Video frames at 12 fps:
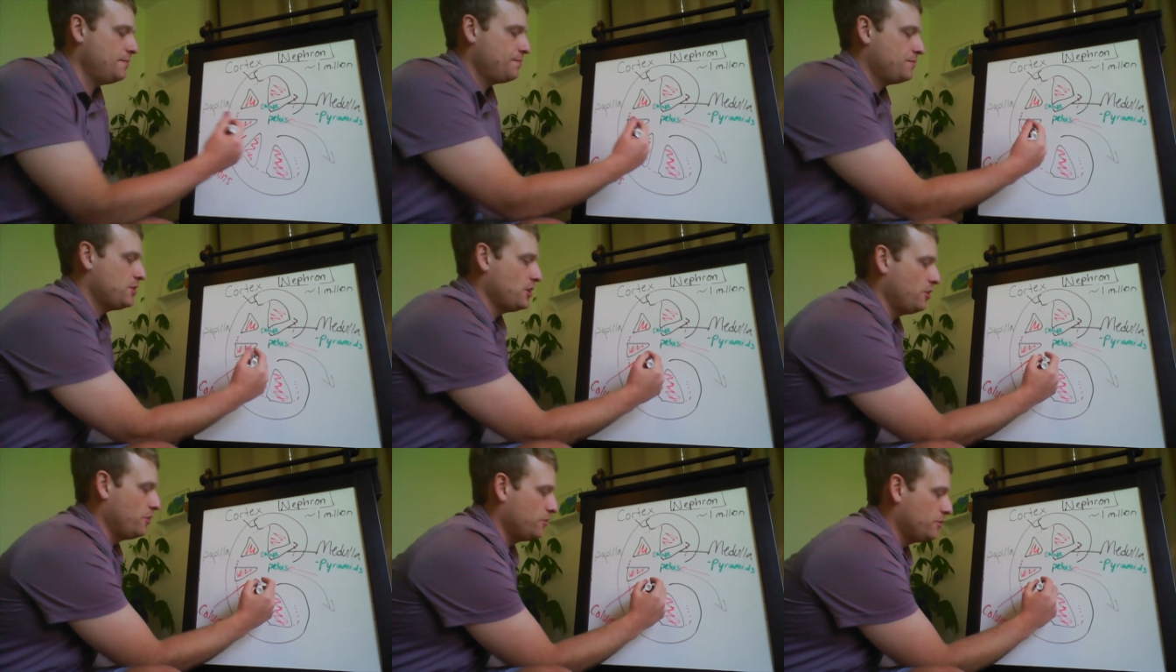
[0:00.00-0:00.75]

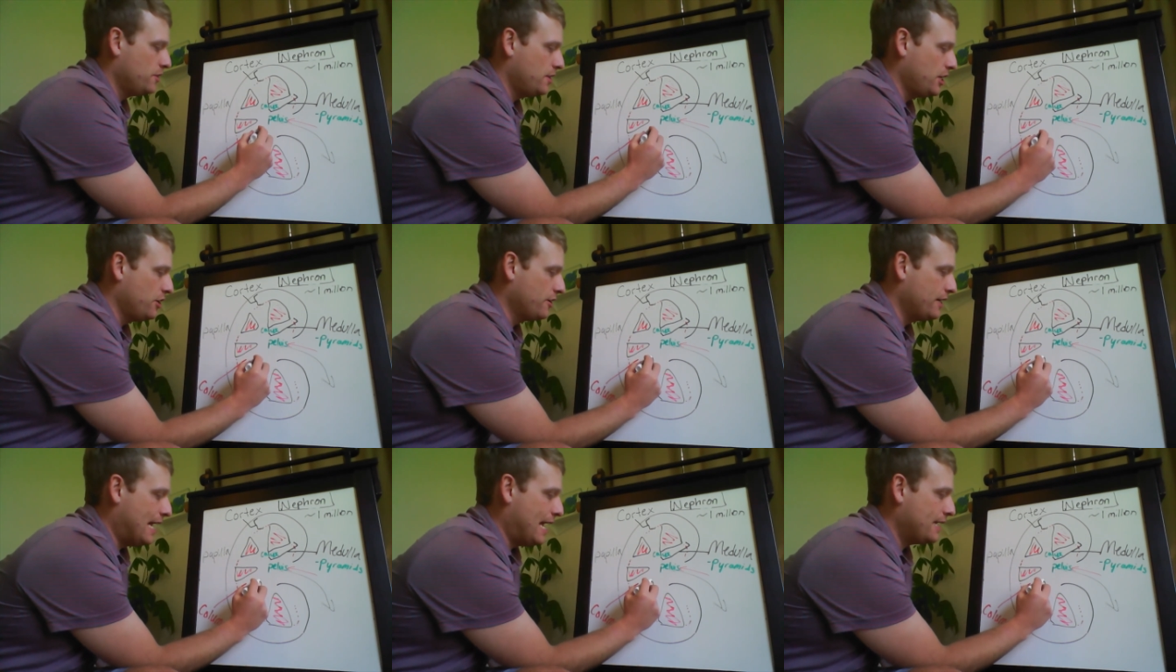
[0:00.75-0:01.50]
So the
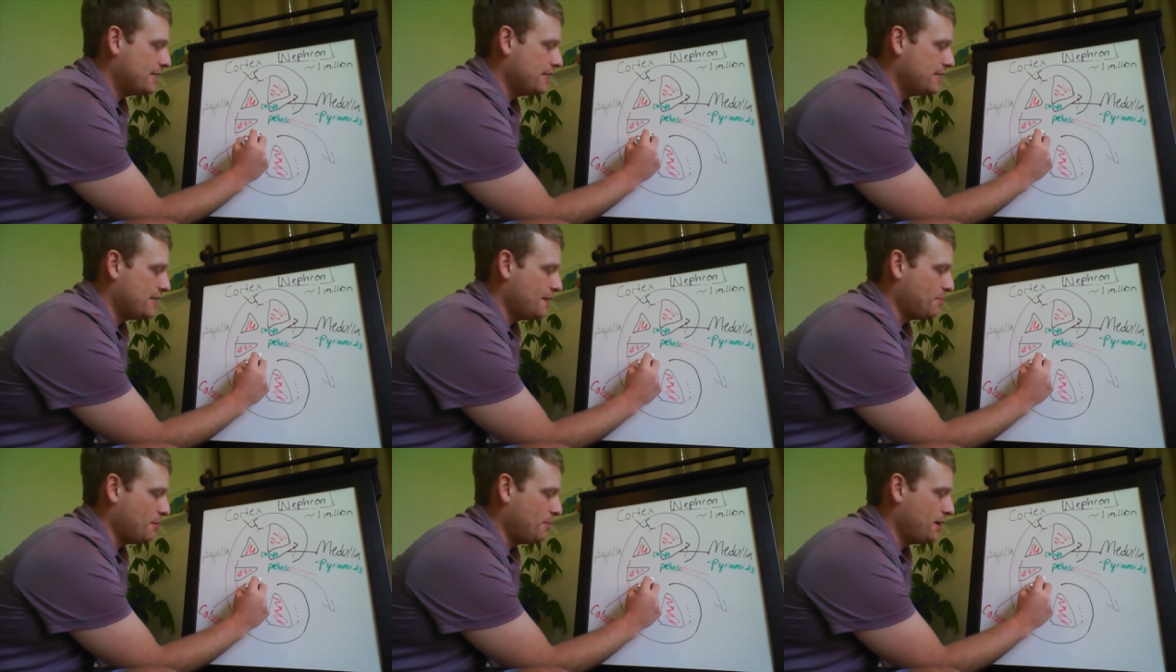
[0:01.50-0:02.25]
urine exits the
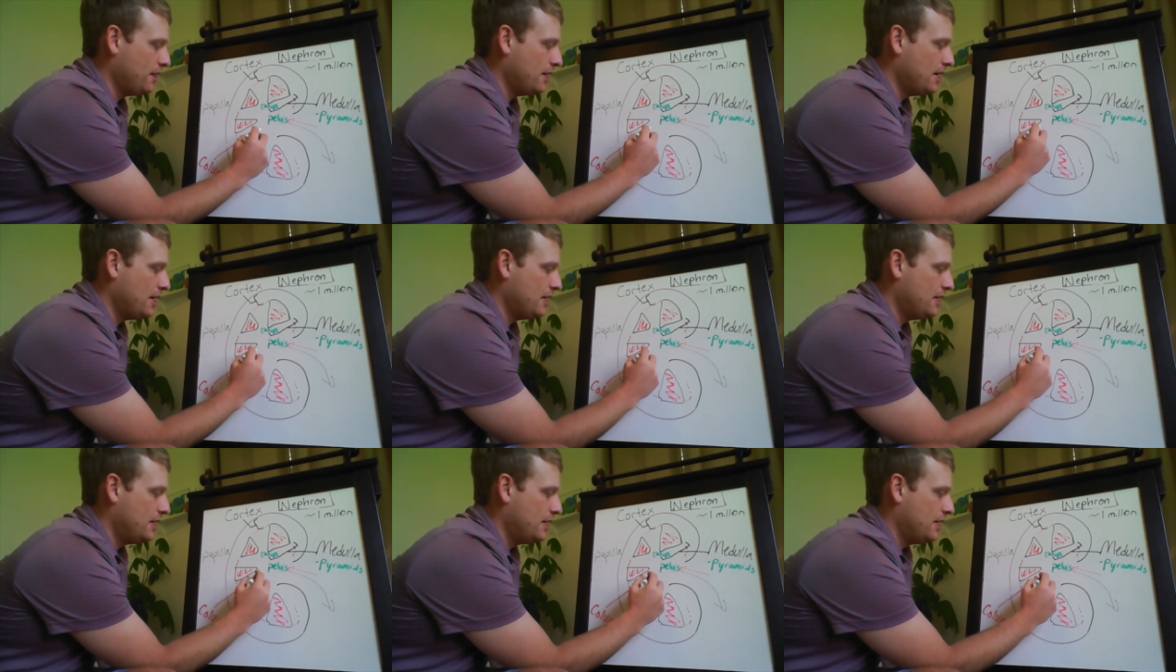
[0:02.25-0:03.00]
papilla,
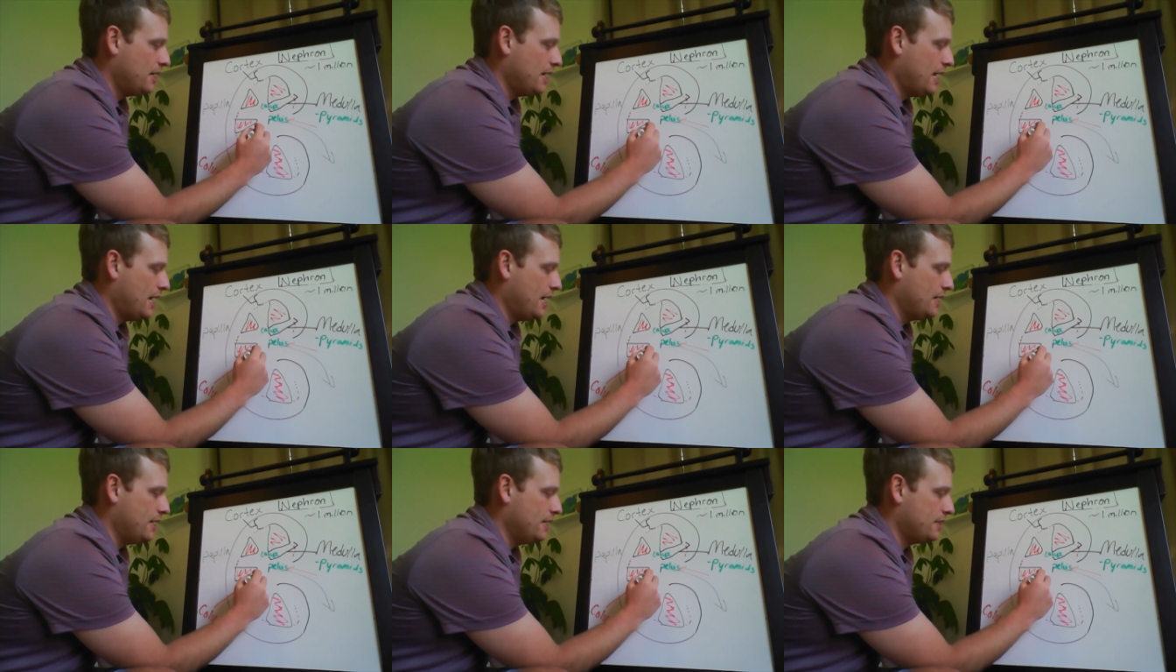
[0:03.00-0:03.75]

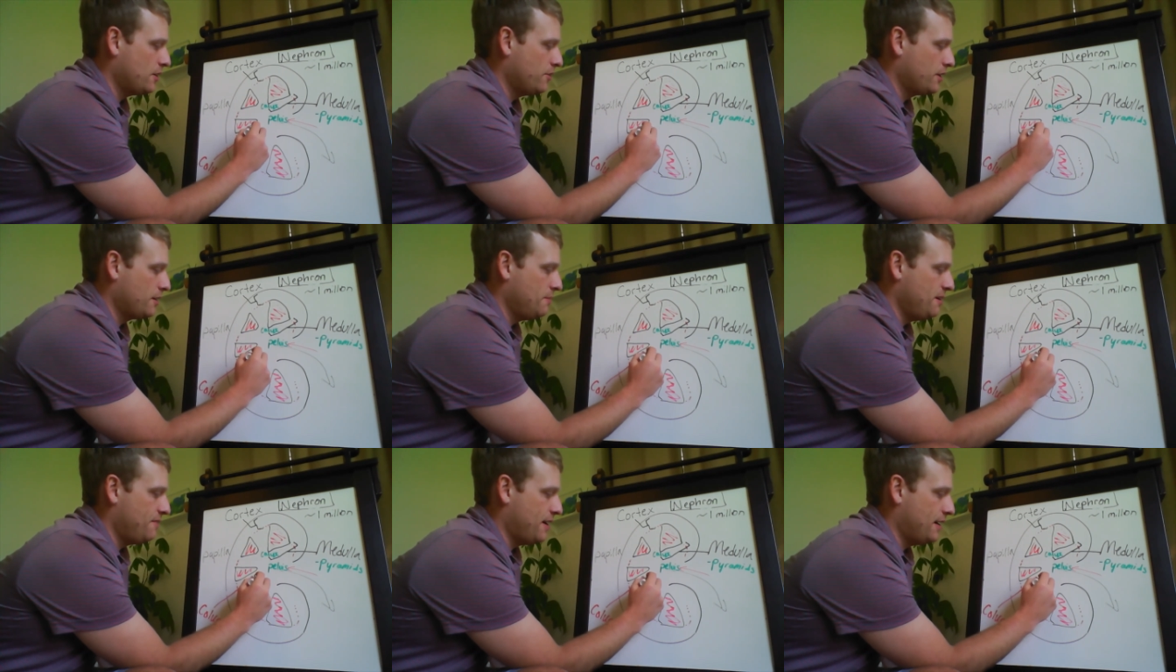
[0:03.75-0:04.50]
and it's going to
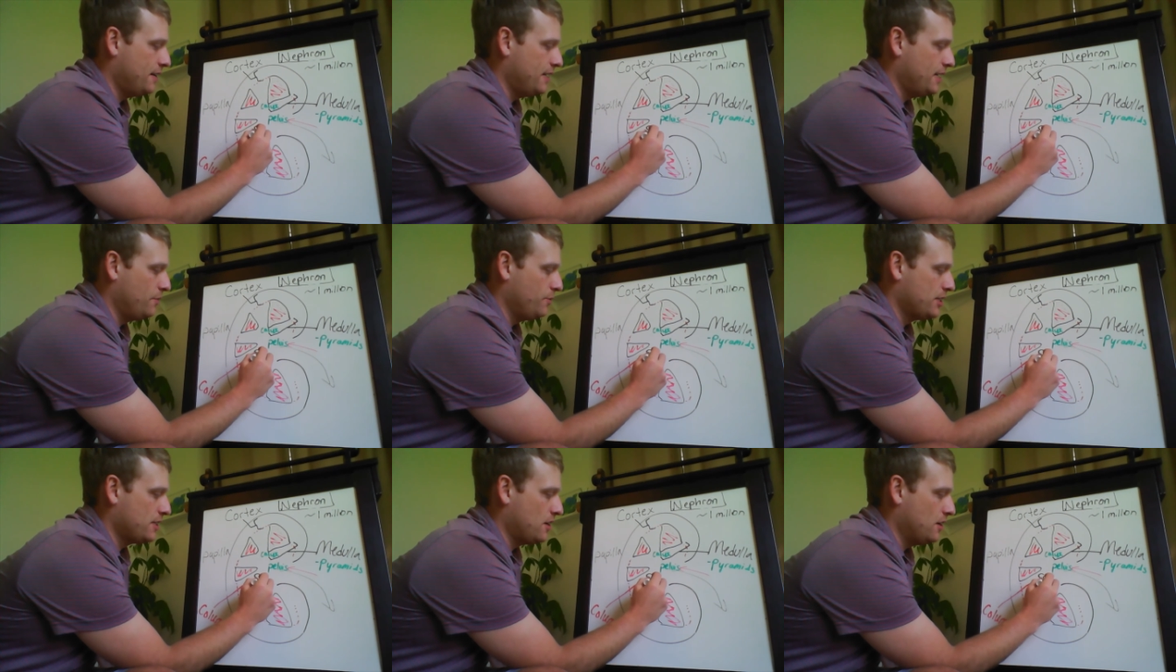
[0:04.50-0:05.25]
be found in
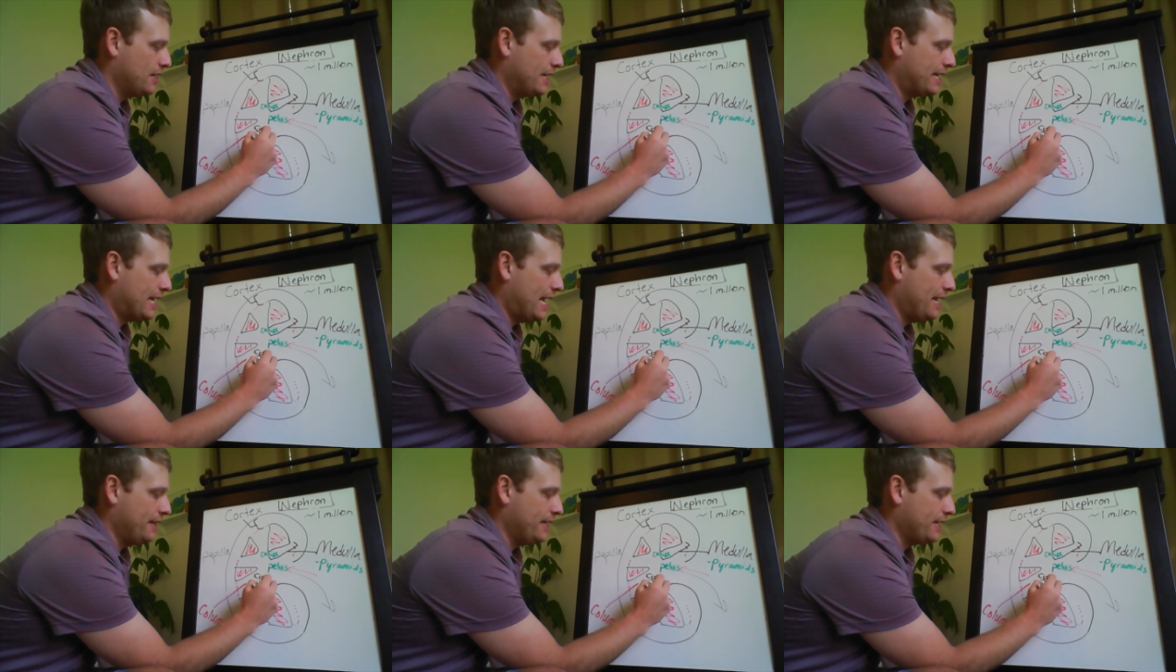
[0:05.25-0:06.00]
what's called a
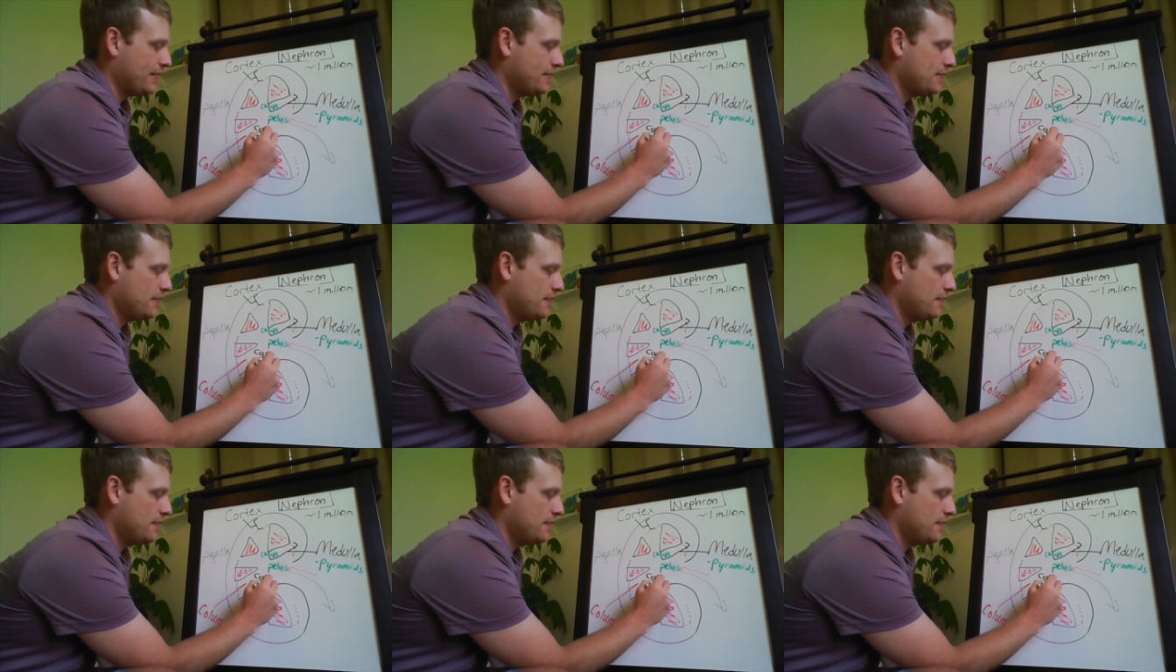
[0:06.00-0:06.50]
calyx,